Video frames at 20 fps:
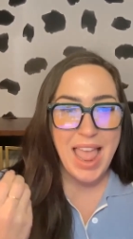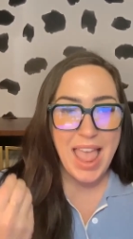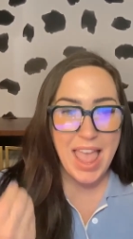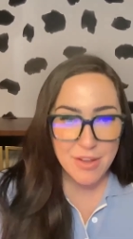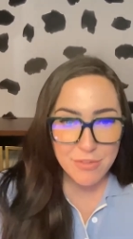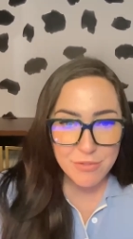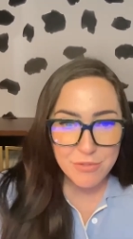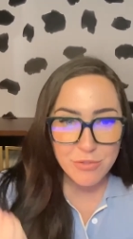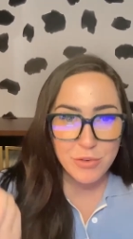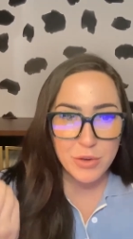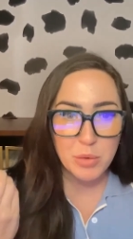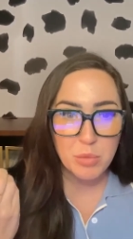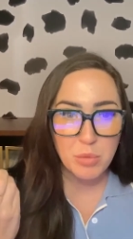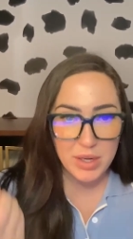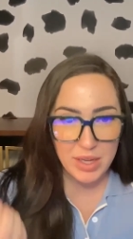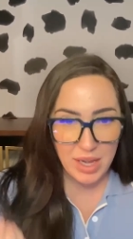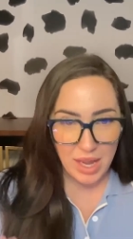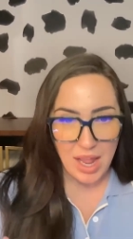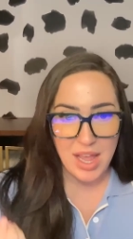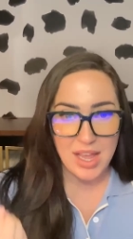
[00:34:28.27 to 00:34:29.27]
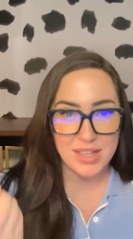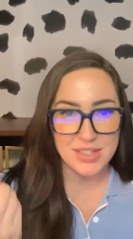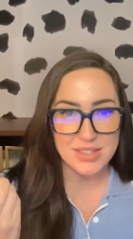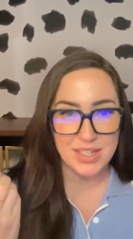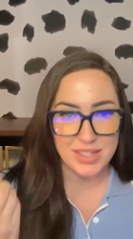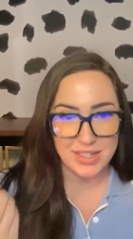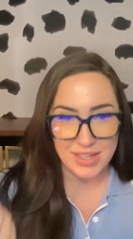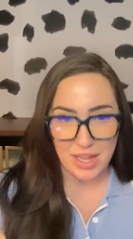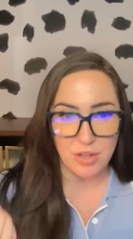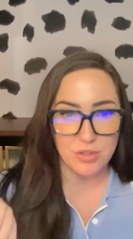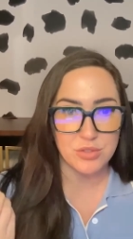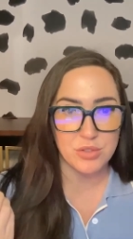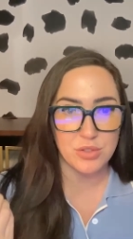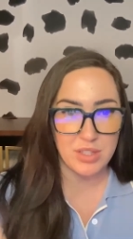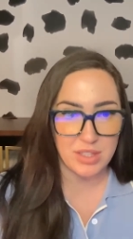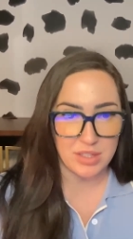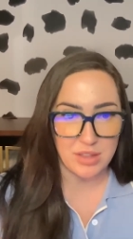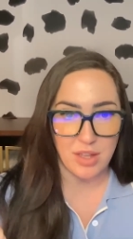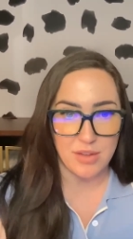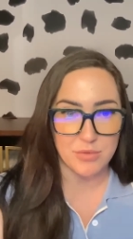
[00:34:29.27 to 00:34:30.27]
Everyone has an
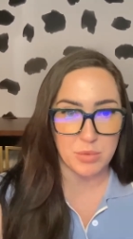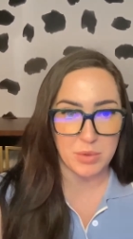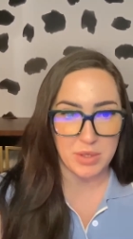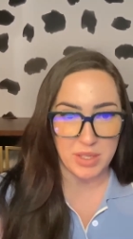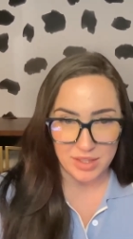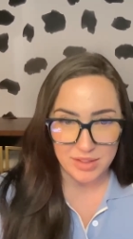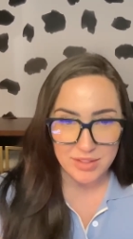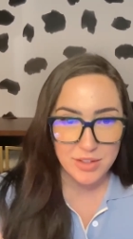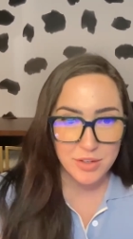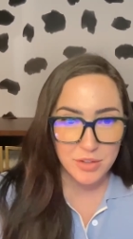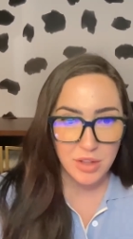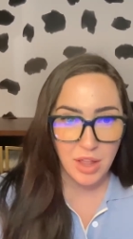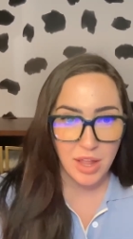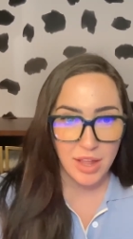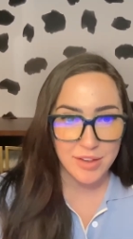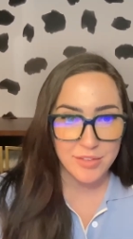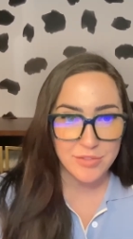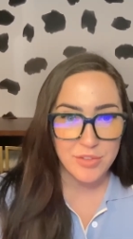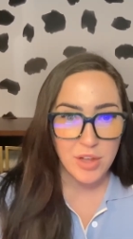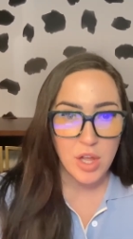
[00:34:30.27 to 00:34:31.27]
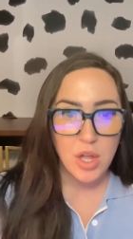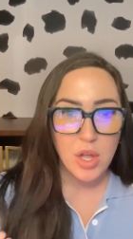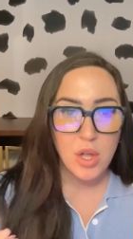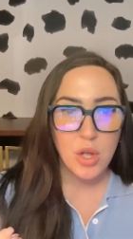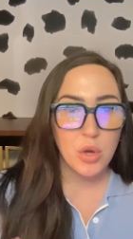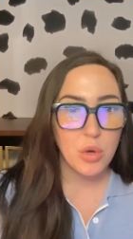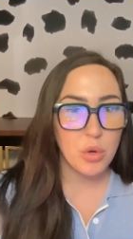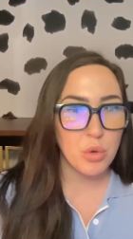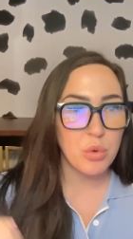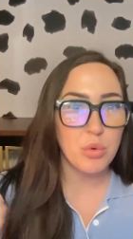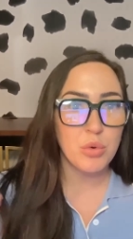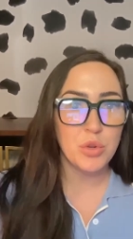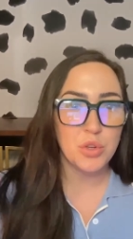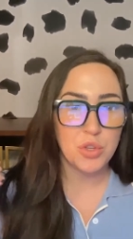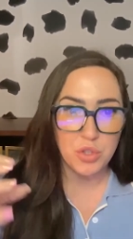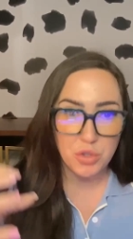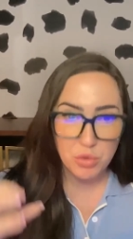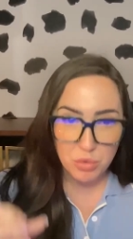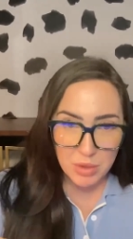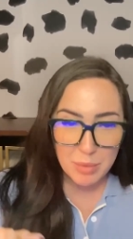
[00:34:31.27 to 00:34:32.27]
elderly loved one in their life who
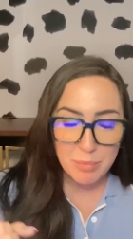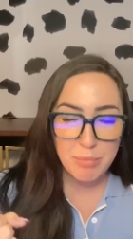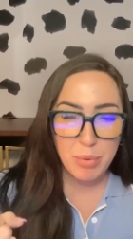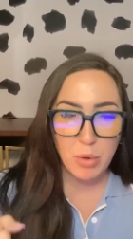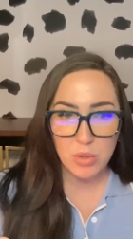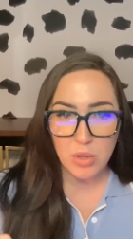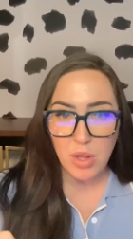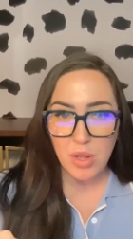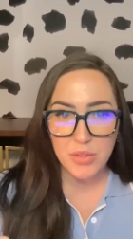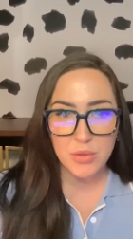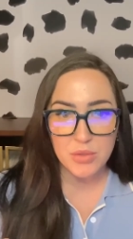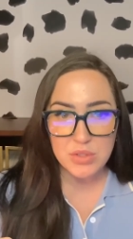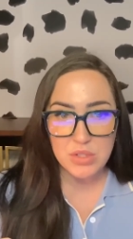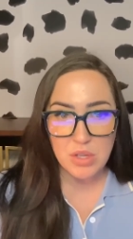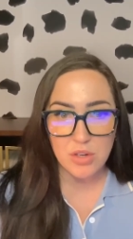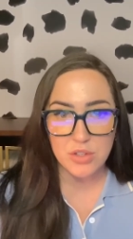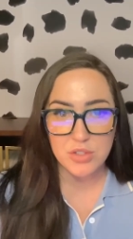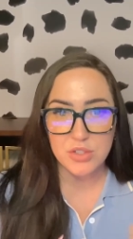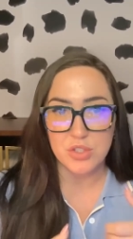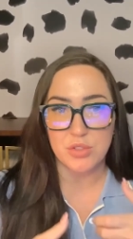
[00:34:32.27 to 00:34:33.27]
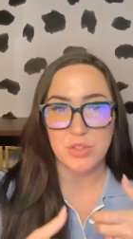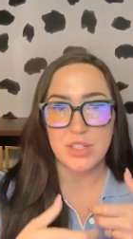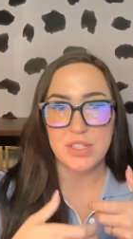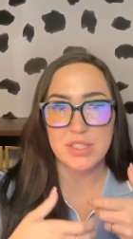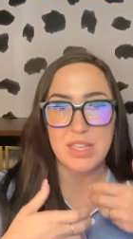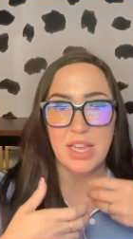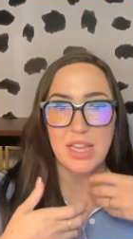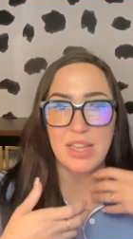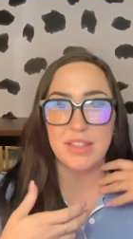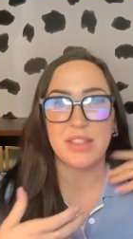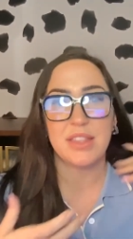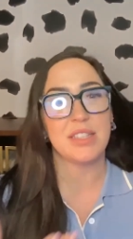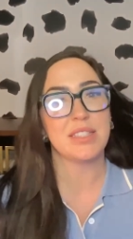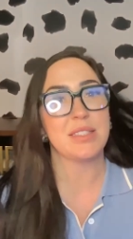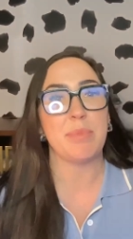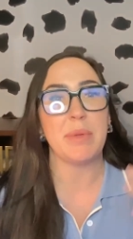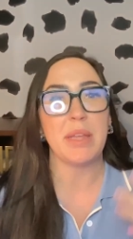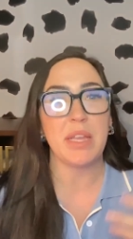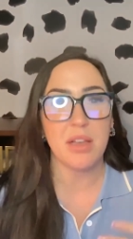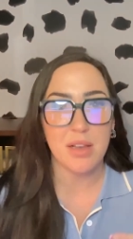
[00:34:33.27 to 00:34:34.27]
you can pull on those heartstrings, and this
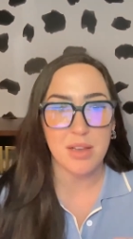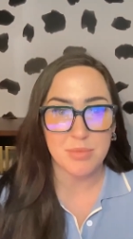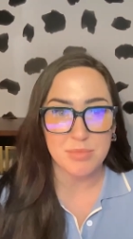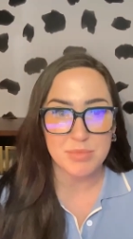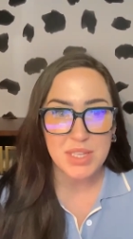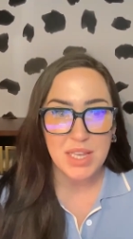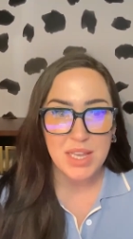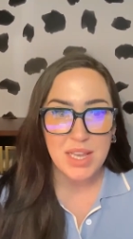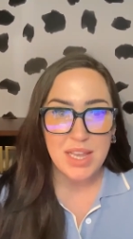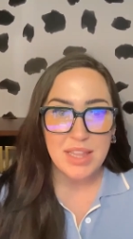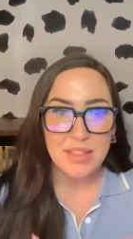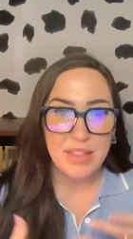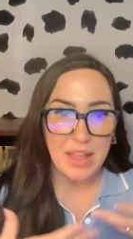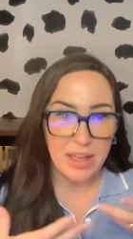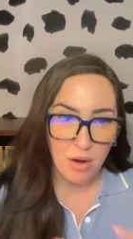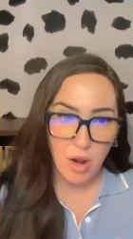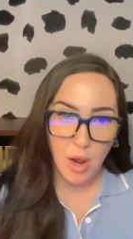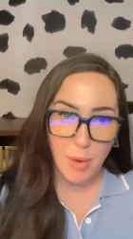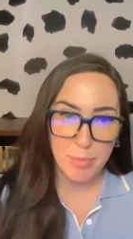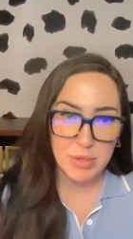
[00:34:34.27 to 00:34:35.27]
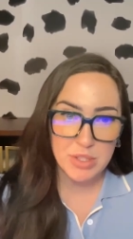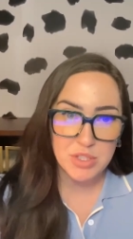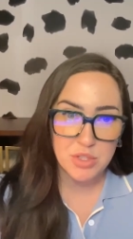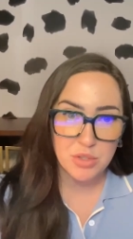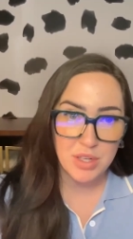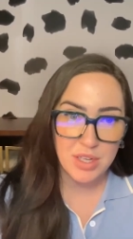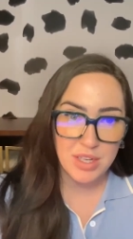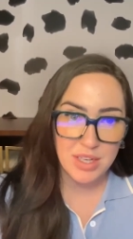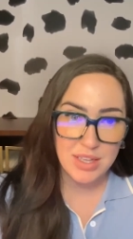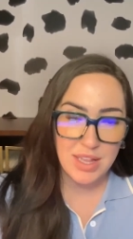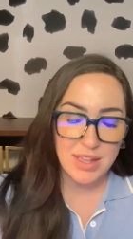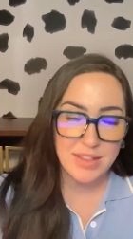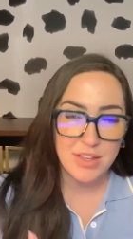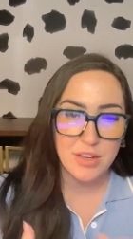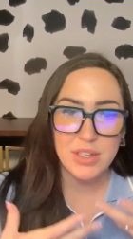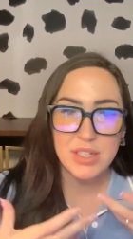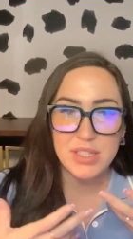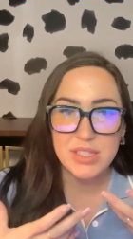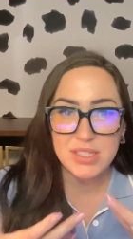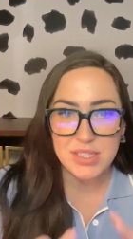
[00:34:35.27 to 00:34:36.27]
becomes that opportunity that
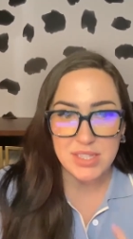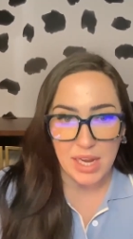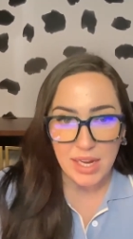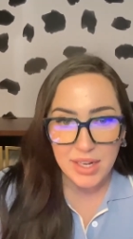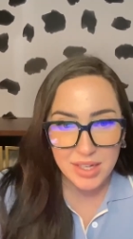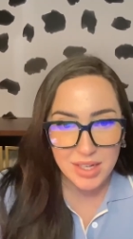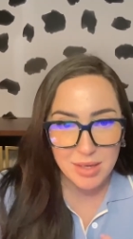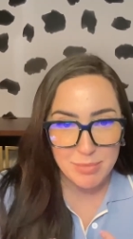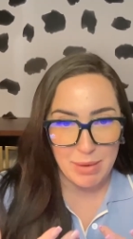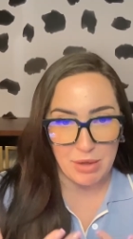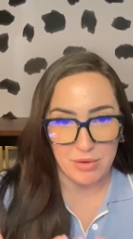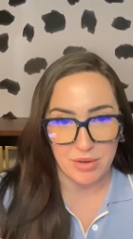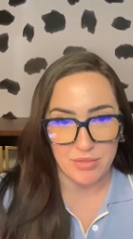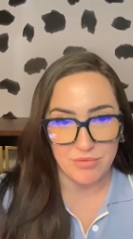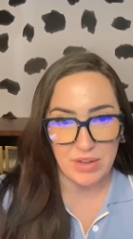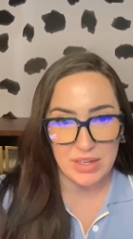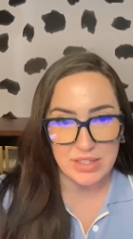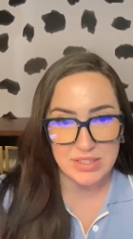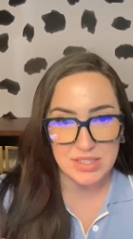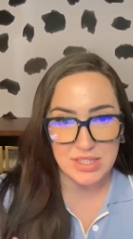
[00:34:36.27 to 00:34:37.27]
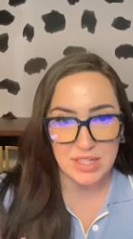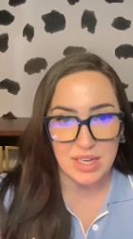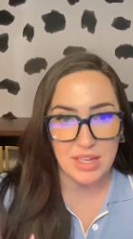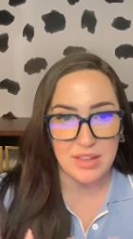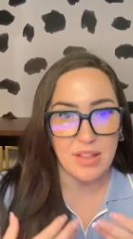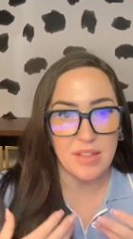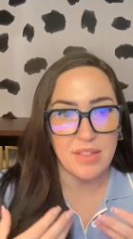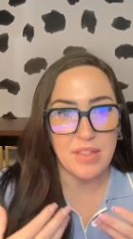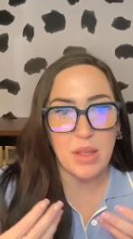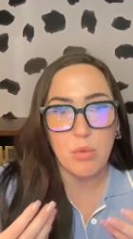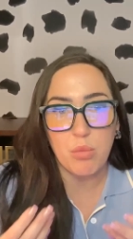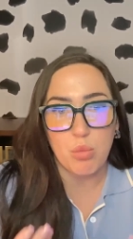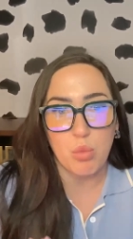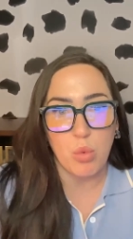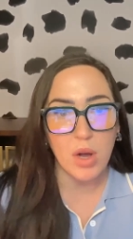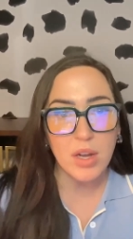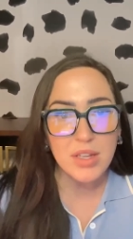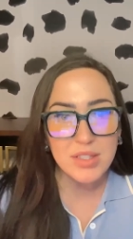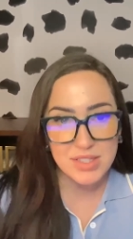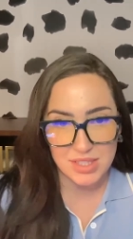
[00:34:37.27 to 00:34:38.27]
they're excited about investing in, that they
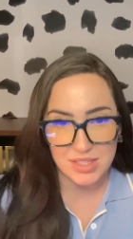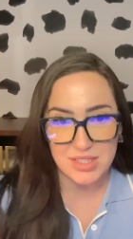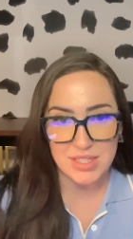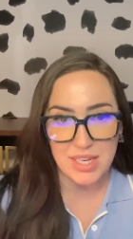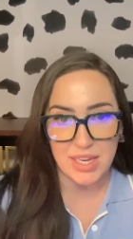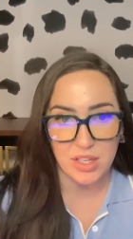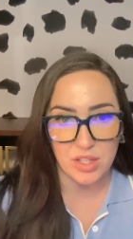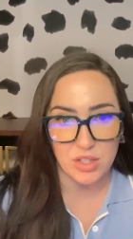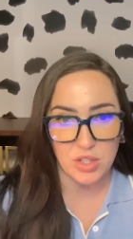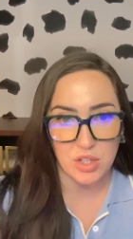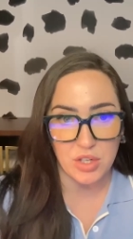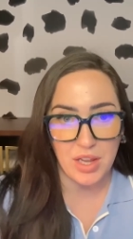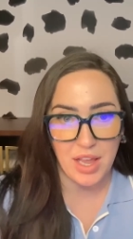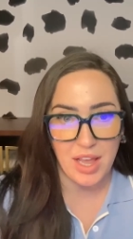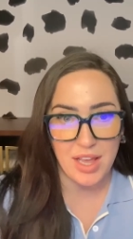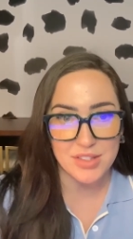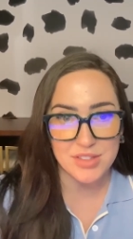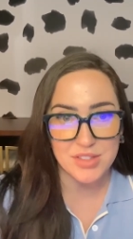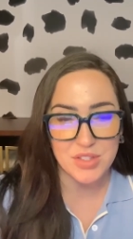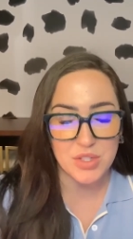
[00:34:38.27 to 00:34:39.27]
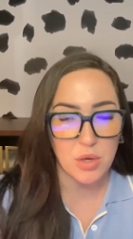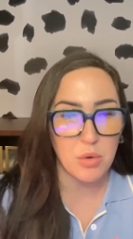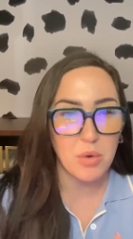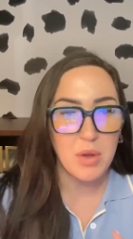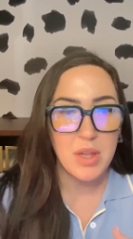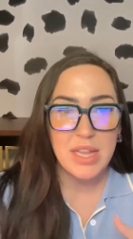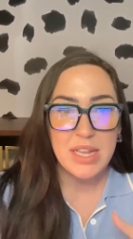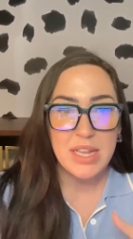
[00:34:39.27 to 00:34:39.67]
want to take a look at. So